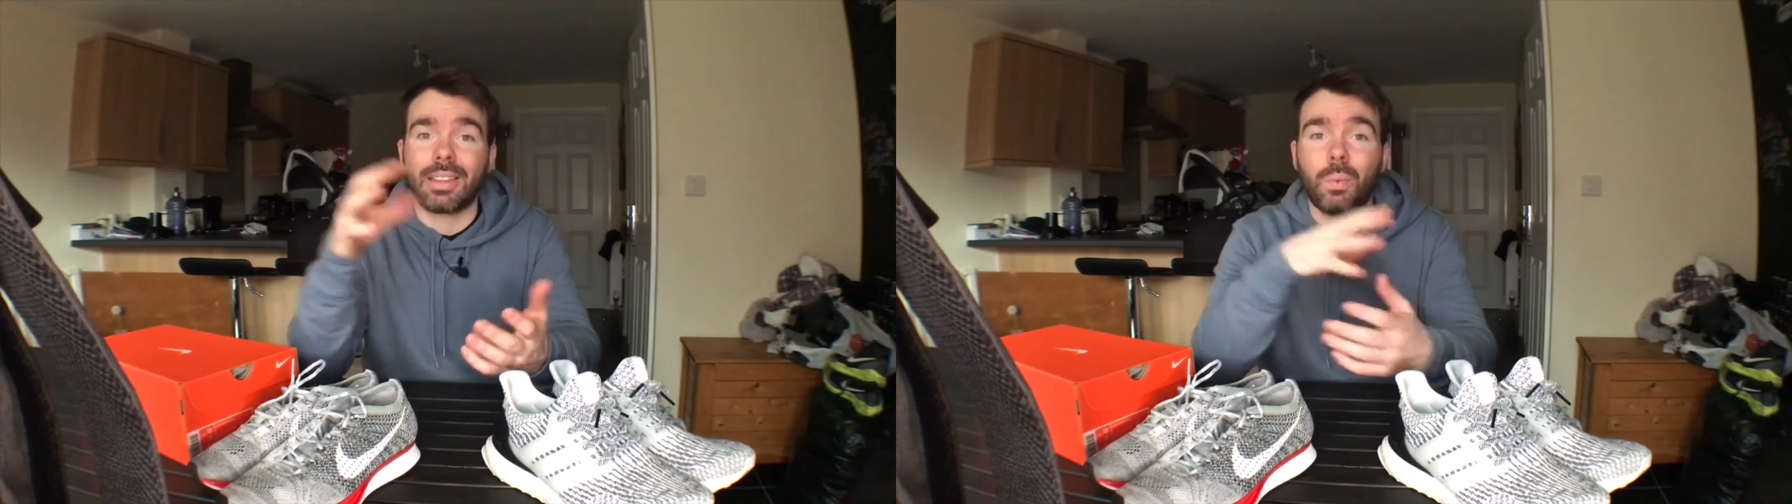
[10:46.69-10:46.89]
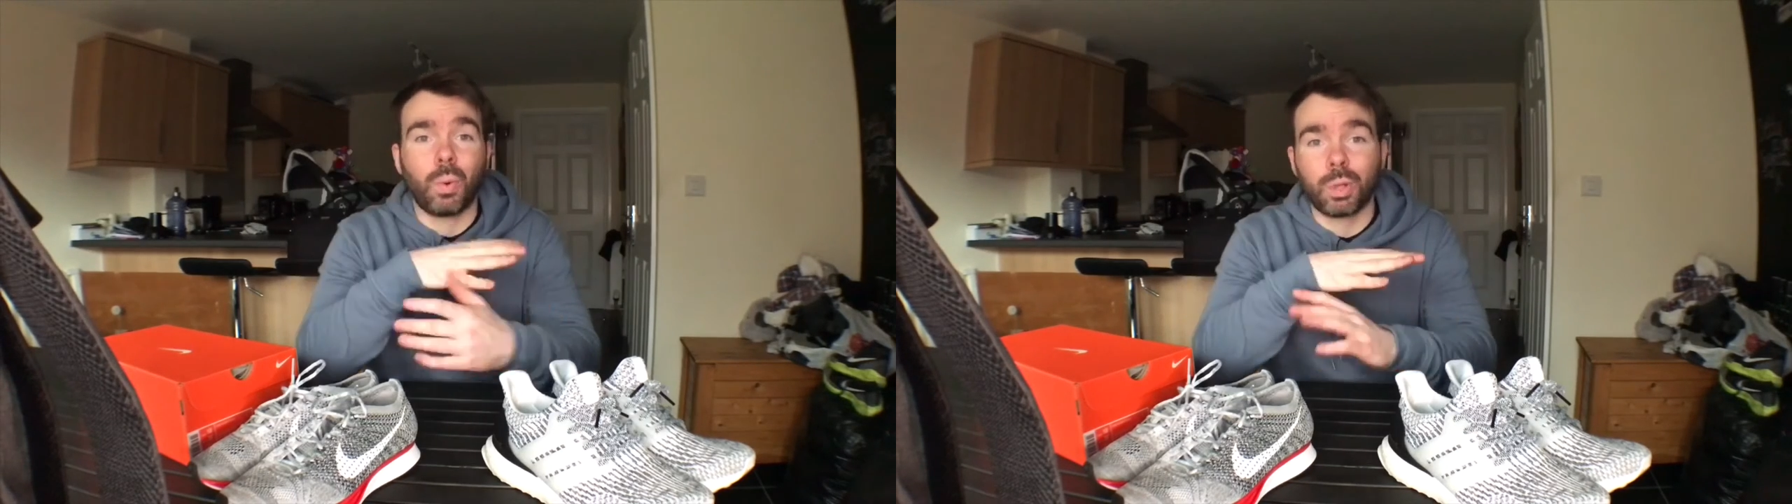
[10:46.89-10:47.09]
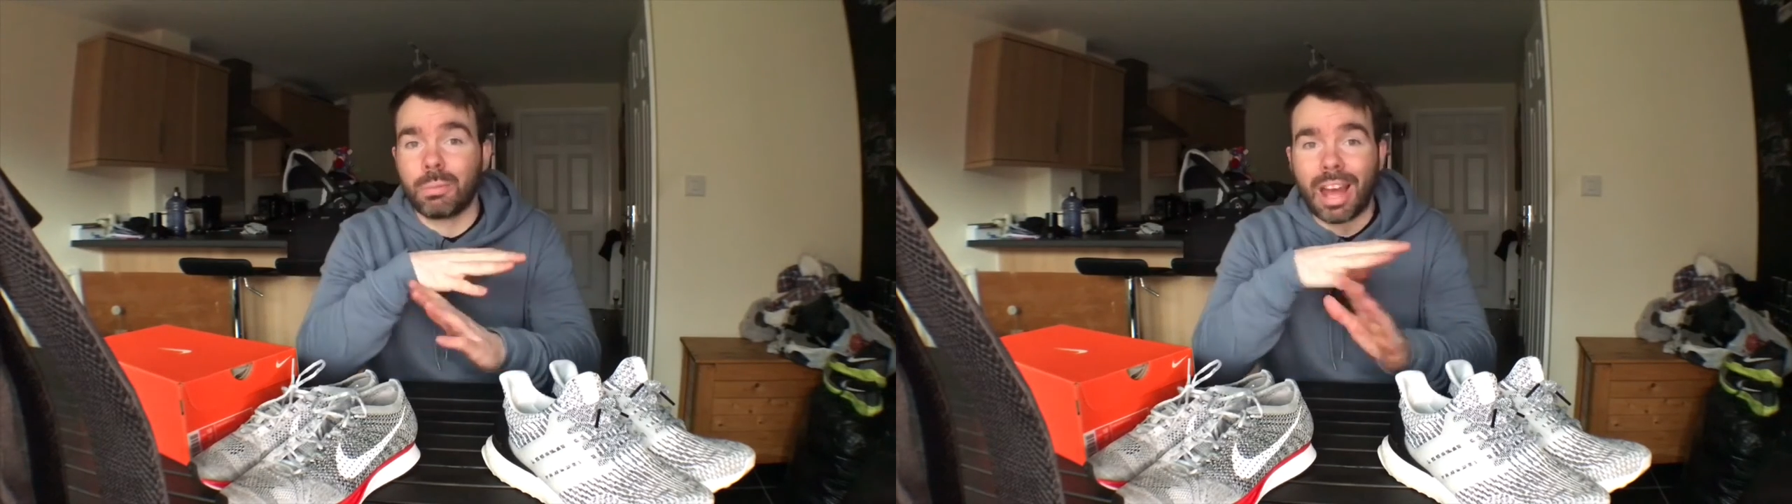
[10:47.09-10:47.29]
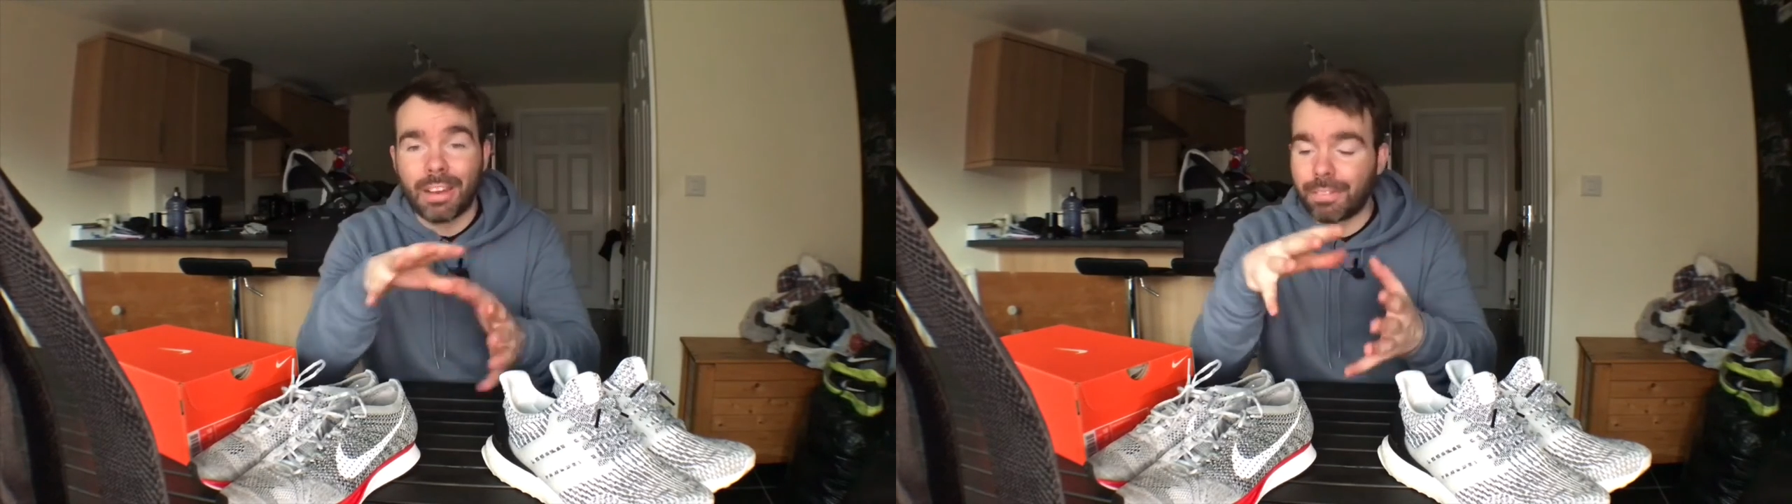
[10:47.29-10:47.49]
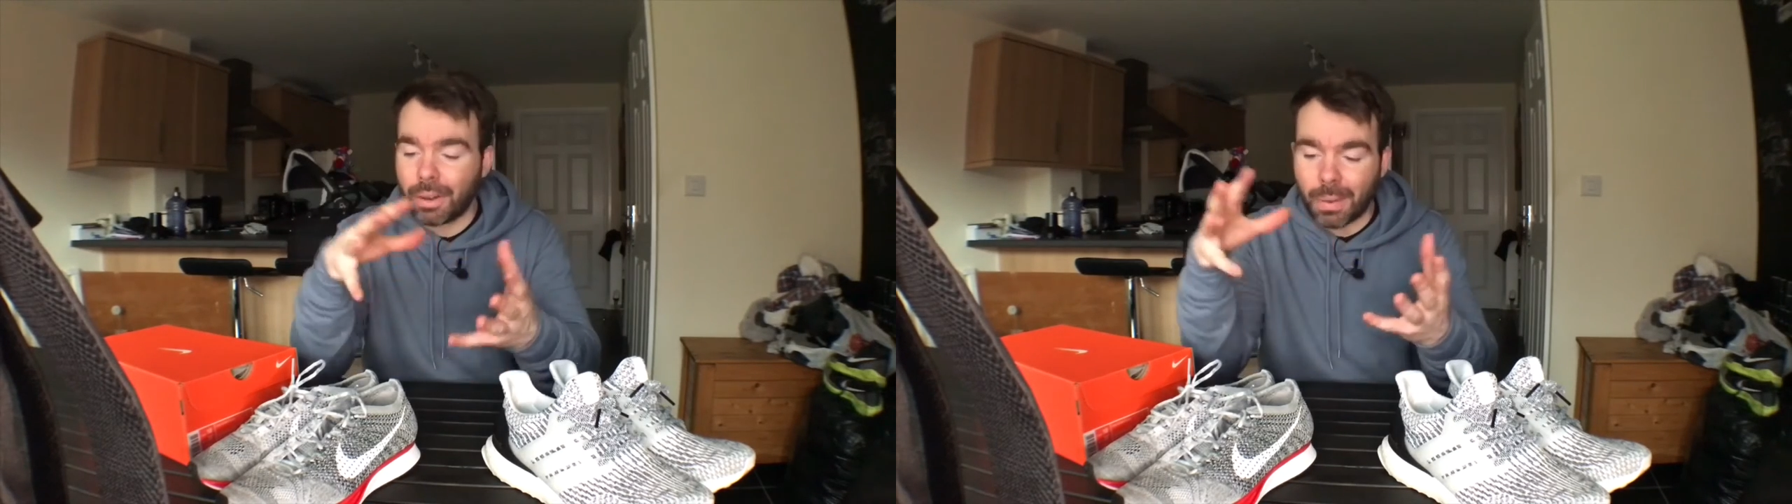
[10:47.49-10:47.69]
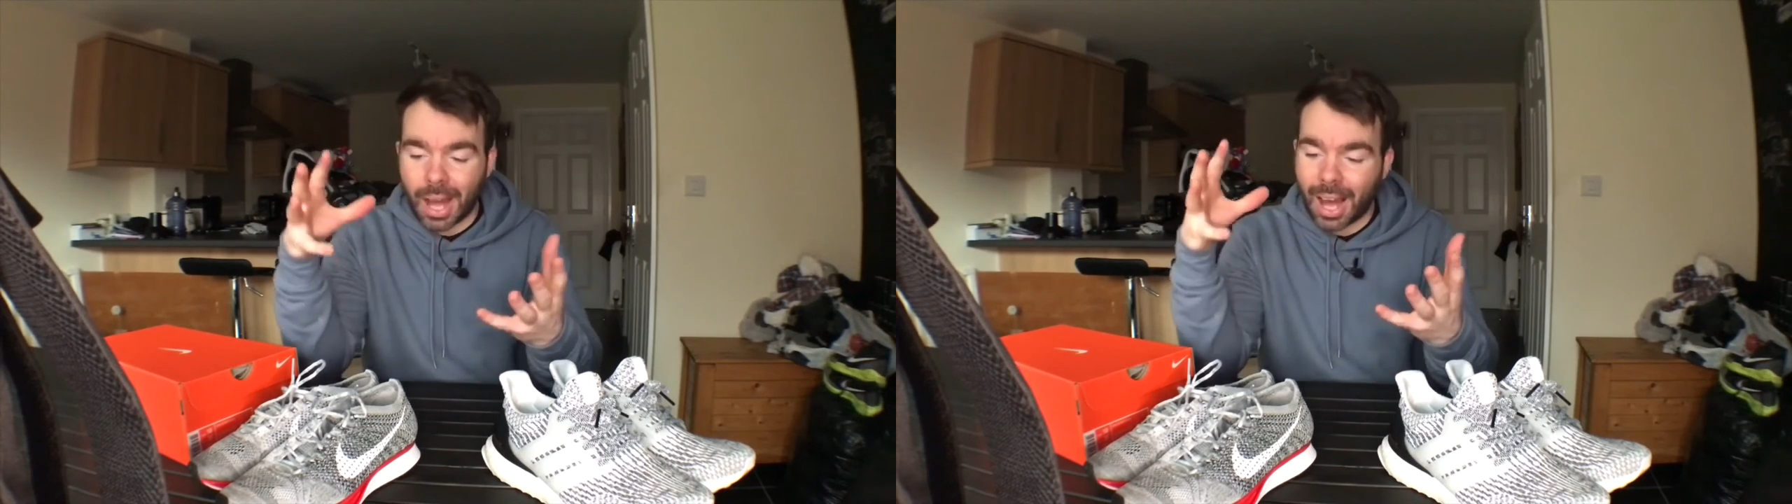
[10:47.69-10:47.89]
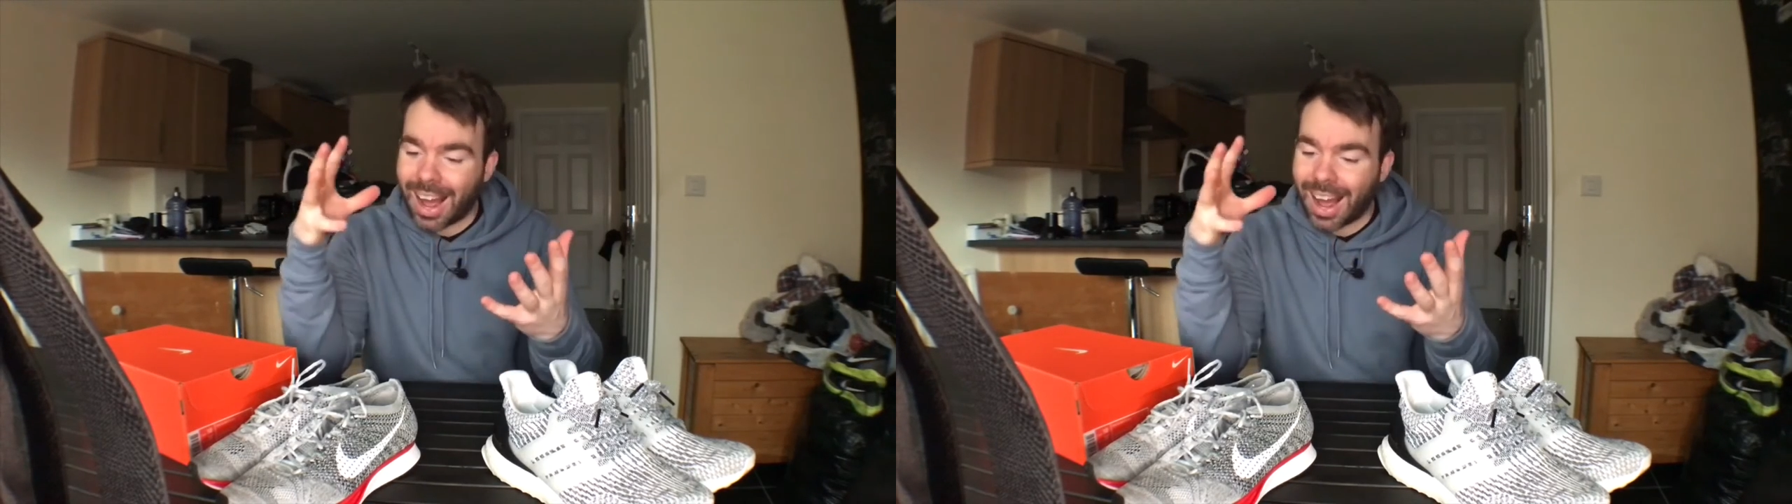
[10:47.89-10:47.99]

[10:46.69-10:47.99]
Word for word: I wore them everywhere.